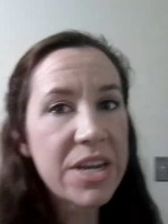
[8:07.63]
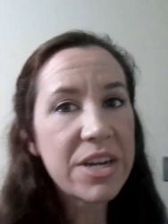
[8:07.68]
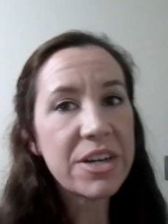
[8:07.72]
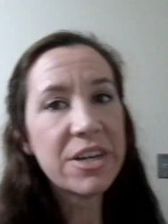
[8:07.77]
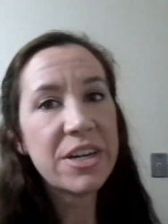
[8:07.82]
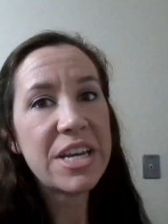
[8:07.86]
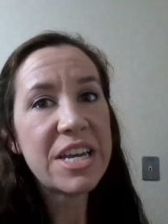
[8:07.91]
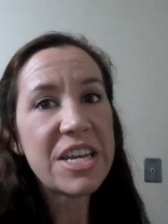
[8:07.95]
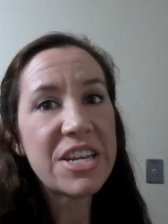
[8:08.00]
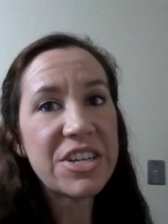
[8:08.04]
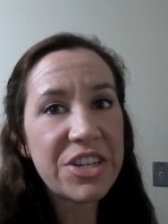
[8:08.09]

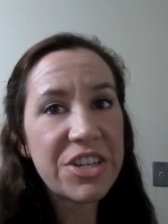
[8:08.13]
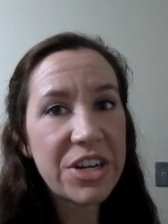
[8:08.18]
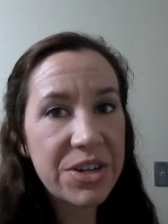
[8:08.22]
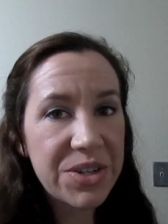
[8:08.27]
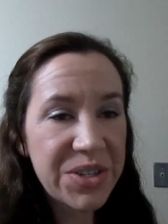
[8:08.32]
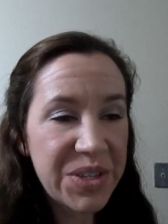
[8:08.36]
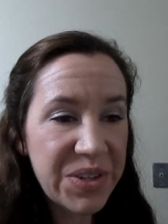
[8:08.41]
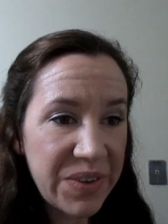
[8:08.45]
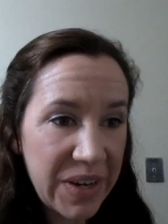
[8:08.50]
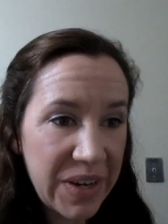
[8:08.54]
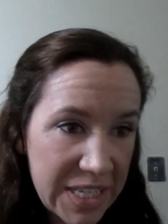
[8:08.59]
year he
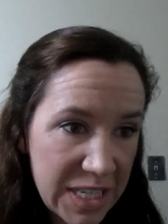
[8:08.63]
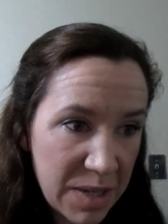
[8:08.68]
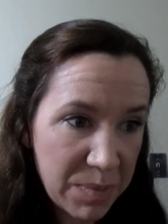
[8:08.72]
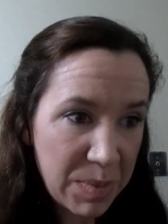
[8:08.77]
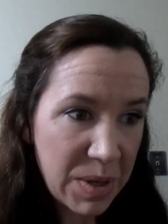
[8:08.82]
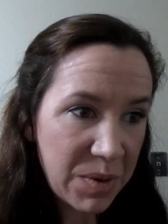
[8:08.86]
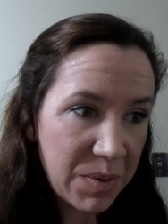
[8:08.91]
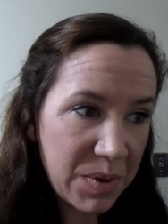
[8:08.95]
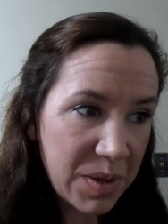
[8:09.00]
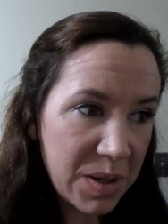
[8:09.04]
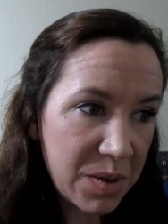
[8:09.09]
shares the
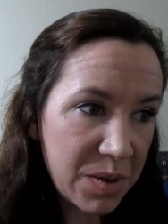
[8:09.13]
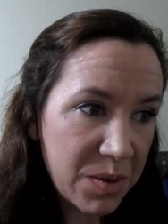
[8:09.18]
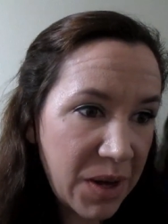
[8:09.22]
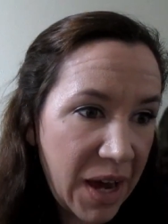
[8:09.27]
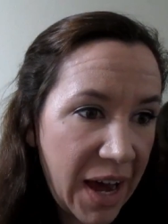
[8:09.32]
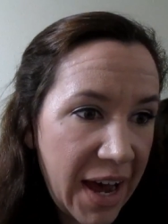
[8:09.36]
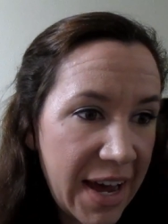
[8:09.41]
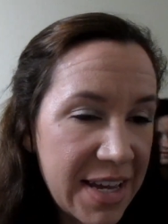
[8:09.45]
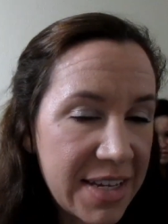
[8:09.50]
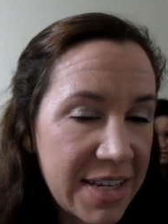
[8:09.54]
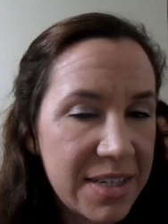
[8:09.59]
recipe with you
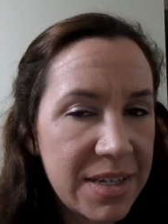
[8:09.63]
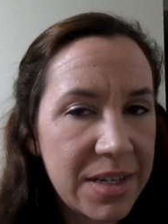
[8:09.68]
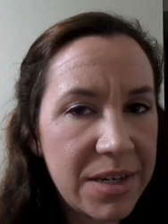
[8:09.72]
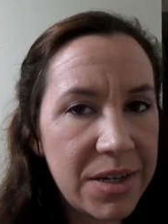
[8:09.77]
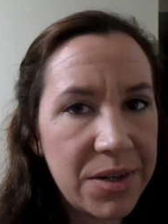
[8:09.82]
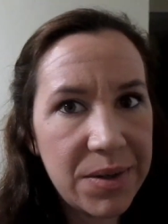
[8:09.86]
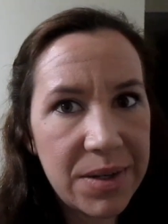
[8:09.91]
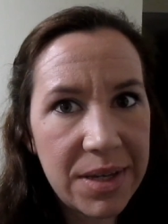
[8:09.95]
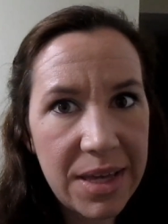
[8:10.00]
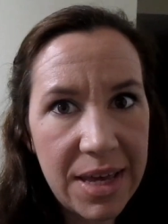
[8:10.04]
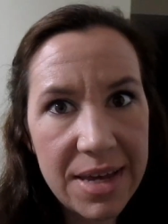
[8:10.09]
guys, you
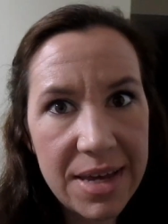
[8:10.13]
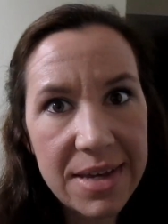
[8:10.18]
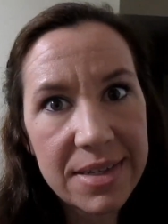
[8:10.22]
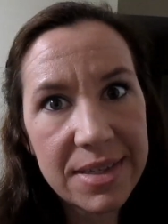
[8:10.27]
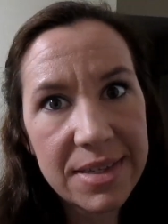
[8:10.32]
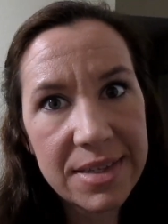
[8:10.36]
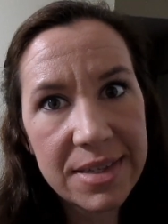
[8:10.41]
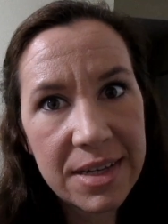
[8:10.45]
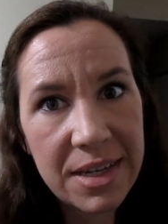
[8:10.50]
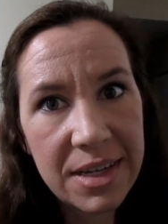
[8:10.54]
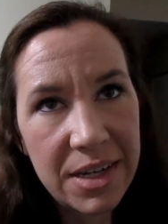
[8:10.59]
know, in
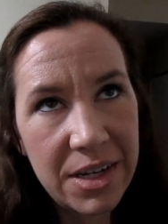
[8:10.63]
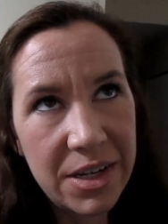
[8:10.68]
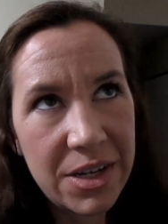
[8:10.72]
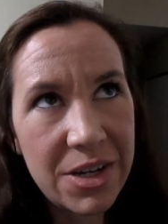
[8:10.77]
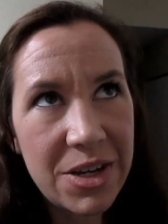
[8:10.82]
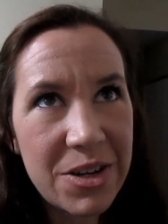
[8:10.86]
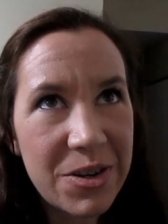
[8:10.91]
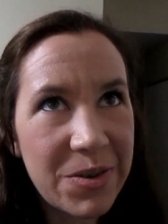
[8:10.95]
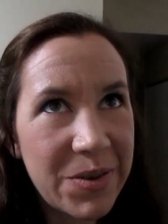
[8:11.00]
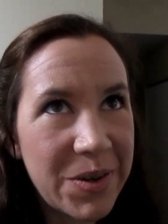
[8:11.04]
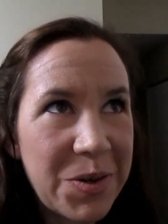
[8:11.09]
case
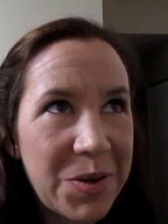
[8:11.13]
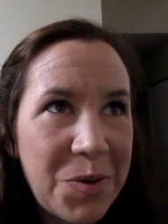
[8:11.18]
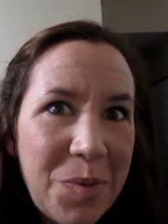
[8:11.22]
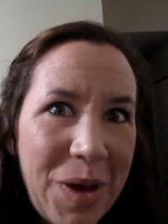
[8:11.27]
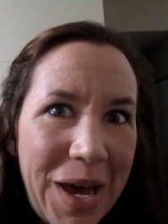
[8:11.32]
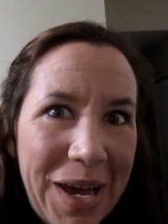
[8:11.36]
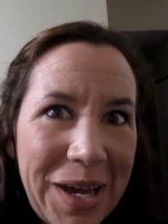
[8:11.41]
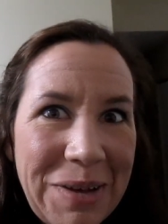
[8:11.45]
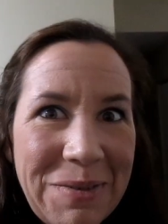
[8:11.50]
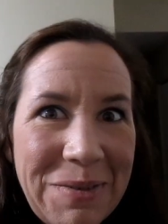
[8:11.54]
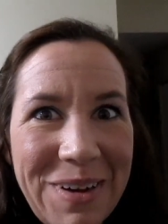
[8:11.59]
you don't want to go
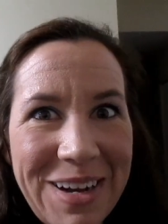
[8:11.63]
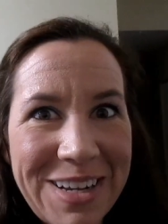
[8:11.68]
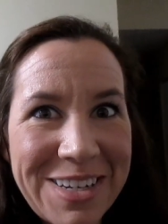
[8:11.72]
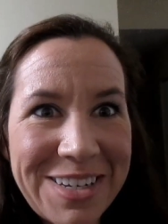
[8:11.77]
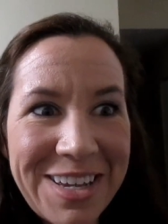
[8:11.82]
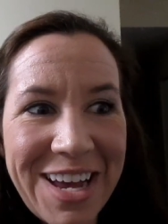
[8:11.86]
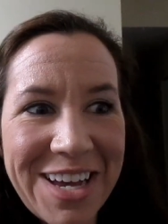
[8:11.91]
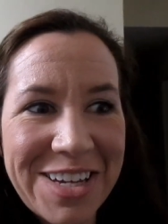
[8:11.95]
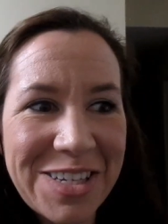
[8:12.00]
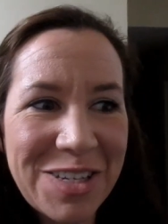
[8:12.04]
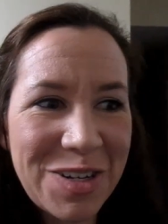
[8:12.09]
back and watch
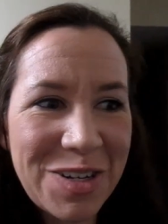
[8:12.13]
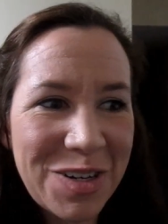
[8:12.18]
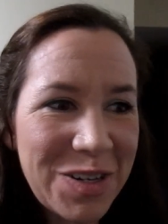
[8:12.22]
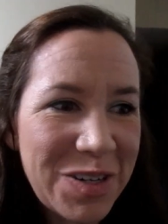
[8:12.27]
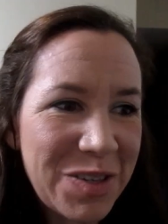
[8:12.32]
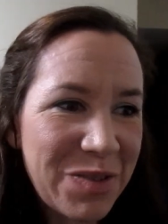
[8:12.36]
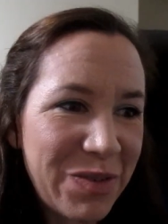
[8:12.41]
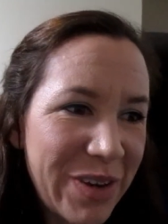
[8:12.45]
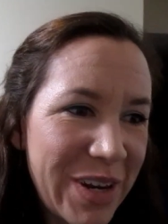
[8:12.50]
last year's